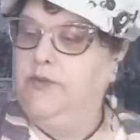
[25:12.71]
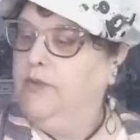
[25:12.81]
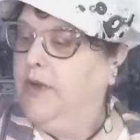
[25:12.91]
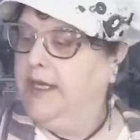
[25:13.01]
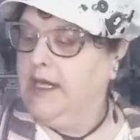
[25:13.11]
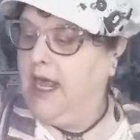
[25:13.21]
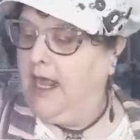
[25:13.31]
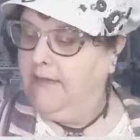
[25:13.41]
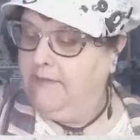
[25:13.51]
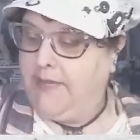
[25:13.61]
We want to
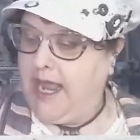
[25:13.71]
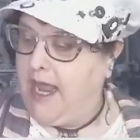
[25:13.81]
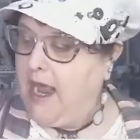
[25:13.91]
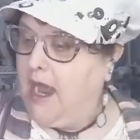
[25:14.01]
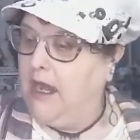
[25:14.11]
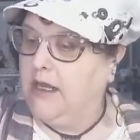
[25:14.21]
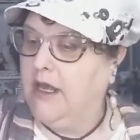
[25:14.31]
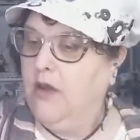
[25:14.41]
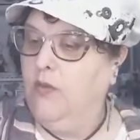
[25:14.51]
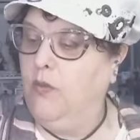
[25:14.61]
come back
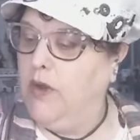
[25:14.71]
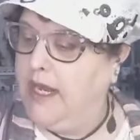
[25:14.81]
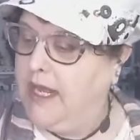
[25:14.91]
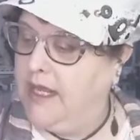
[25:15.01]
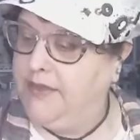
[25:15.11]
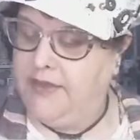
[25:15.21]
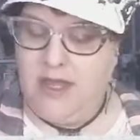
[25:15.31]
with